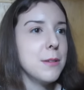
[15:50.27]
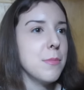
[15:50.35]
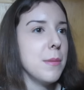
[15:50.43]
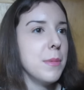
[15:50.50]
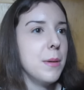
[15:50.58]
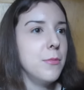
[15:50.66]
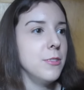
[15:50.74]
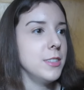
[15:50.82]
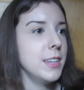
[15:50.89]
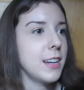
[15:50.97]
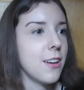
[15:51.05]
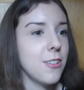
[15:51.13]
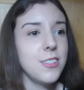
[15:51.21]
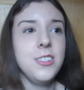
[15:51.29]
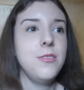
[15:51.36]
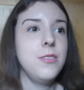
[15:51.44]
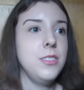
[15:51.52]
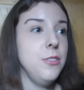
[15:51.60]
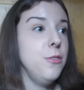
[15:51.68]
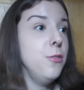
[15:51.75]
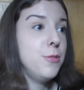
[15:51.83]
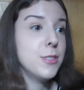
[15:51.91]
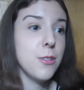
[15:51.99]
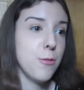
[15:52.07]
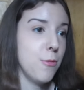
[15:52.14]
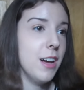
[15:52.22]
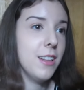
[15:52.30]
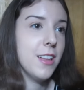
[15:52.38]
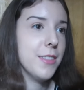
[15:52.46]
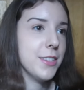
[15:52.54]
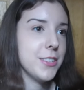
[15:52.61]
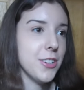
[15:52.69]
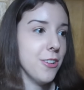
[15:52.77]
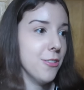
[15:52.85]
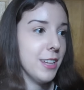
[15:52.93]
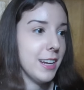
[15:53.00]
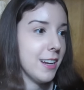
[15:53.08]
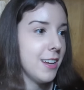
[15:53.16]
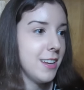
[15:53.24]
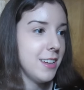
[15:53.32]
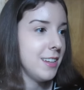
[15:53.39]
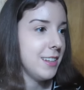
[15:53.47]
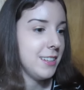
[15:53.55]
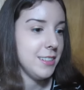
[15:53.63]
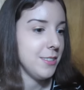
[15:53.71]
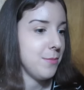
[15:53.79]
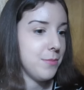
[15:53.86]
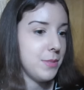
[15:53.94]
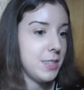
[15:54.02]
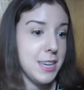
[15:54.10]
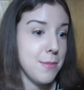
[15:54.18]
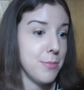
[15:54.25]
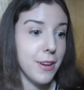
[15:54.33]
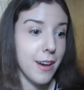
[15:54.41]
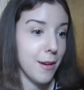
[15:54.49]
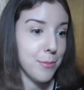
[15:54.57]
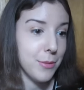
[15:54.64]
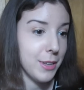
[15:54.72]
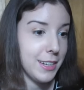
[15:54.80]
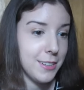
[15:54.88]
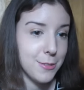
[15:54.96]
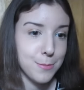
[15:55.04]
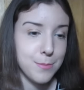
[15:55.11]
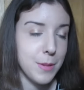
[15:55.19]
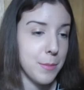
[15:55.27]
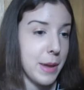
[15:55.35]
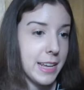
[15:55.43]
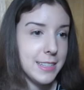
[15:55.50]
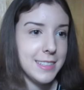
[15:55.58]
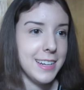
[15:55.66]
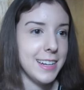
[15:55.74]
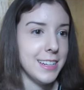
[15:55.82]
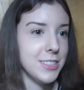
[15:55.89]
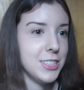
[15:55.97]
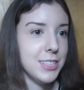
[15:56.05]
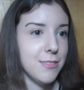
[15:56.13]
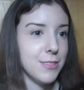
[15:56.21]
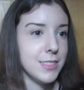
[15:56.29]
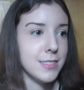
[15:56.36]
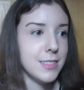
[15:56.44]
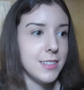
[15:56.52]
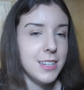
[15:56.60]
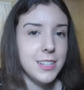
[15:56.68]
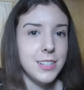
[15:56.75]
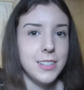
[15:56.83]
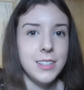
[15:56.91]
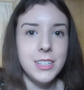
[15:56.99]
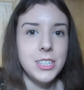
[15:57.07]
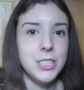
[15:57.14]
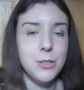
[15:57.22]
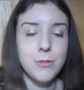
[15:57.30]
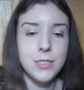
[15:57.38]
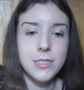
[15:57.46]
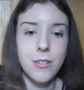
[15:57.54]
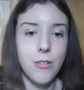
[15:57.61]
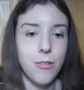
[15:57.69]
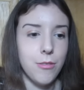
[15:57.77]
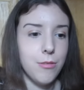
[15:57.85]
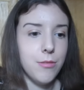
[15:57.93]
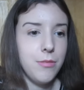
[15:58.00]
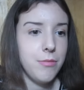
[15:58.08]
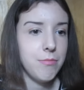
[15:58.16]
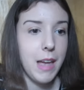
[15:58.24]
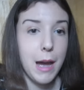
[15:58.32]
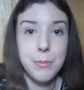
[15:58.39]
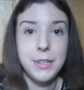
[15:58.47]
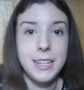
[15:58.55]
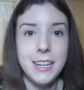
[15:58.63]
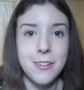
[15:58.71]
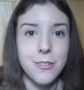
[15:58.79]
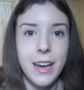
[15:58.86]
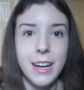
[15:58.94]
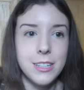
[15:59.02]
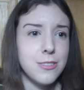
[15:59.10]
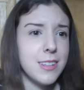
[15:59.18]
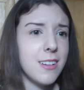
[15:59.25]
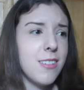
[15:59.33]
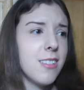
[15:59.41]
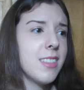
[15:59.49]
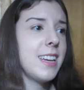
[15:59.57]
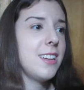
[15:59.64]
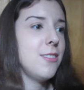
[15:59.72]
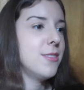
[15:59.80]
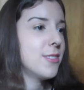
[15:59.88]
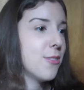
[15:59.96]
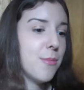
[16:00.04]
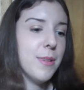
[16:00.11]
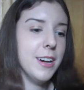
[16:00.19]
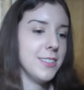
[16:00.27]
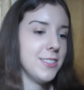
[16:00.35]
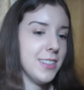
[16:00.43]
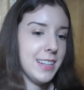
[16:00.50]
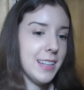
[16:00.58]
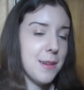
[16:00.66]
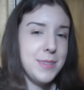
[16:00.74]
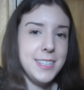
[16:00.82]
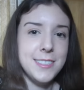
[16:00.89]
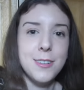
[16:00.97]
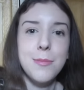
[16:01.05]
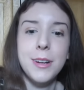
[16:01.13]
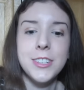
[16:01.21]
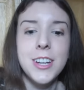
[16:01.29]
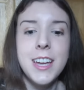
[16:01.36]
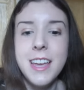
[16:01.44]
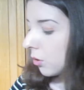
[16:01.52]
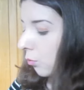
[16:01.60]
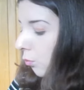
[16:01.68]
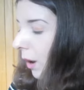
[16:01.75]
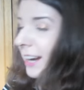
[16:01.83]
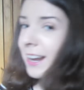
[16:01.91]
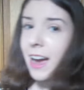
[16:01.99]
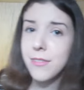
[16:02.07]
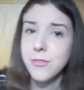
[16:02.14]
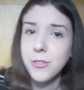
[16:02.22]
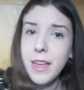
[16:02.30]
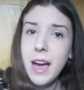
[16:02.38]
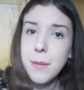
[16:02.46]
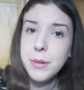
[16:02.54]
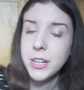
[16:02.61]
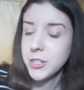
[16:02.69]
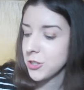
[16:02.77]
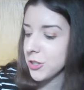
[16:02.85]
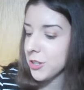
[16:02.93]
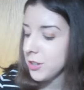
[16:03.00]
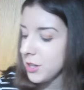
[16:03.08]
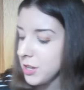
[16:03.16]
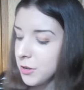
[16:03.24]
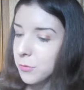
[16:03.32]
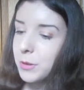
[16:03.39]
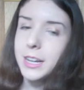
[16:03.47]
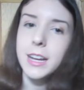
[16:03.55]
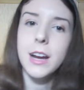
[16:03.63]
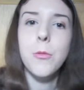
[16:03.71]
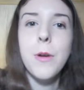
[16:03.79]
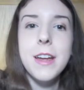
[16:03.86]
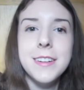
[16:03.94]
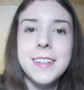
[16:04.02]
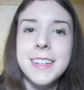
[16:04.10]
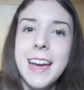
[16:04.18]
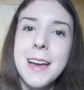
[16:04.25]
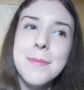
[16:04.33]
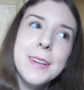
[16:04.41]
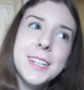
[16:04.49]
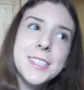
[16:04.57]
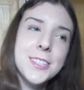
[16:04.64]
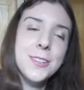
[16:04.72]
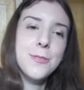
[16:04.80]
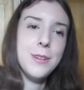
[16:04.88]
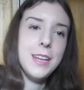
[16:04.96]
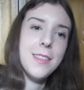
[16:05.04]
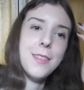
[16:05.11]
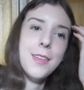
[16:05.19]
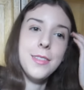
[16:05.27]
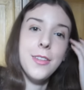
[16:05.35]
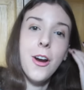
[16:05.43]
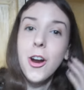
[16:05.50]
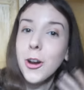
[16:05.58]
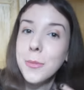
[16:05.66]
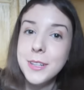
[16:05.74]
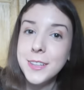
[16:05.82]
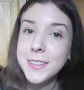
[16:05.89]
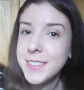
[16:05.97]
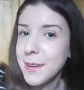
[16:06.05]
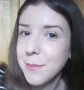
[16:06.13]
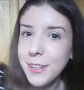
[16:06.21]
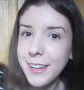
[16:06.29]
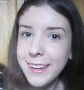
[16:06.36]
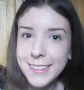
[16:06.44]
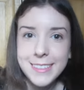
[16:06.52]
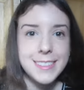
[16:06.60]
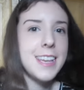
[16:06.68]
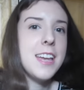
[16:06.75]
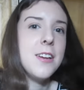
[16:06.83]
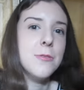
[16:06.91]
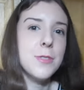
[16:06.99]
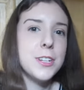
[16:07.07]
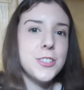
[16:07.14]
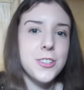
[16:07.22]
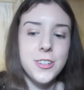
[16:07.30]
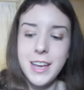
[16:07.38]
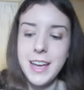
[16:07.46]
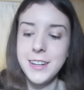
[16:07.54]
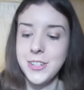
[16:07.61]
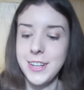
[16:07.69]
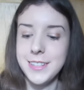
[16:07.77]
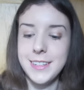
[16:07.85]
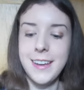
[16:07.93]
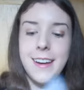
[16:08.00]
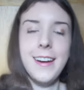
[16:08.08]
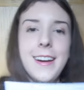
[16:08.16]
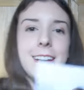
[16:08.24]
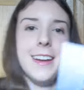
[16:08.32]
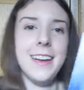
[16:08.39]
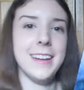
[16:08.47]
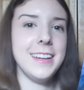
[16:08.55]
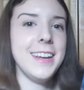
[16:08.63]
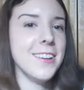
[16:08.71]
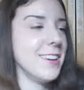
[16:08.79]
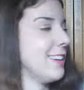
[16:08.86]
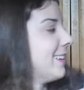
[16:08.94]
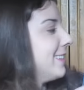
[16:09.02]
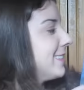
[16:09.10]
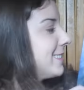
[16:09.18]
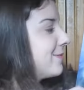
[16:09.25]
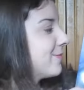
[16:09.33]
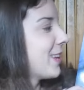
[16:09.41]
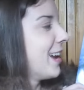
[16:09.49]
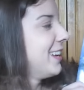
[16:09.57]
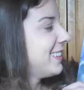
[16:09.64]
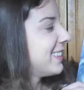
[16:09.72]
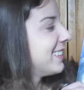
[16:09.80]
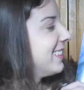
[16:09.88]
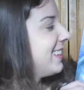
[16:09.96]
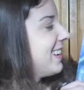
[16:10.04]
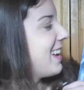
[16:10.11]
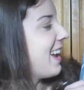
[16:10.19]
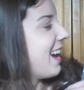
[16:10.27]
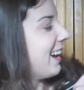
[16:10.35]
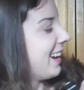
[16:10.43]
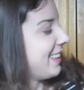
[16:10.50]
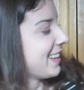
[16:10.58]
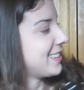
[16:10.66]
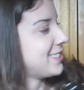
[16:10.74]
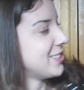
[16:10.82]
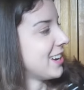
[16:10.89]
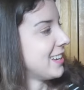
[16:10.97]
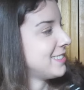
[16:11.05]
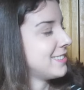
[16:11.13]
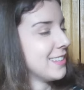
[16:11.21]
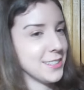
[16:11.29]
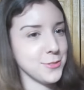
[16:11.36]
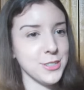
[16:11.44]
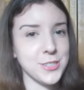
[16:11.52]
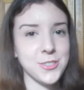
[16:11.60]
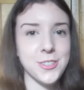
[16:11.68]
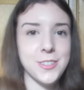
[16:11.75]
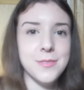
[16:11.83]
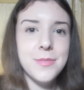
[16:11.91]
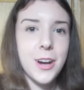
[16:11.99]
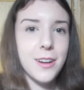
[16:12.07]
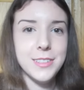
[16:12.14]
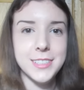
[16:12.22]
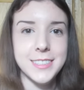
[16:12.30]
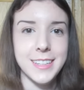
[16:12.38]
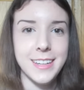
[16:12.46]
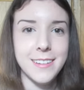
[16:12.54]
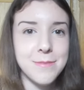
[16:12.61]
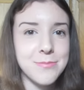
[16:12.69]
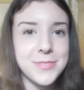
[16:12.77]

And my mom was like, "Oh, you do so well on the show. Like, keep it up. Like, you're amazing." And she was so happy to hear that. She was like, "Oh, thank you so much. Like, that means so much." Right after that picture, we went to get a picture with the Harmon siblings, Richard and Jessica, and here it is. That's Jess, that's Richard, obviously.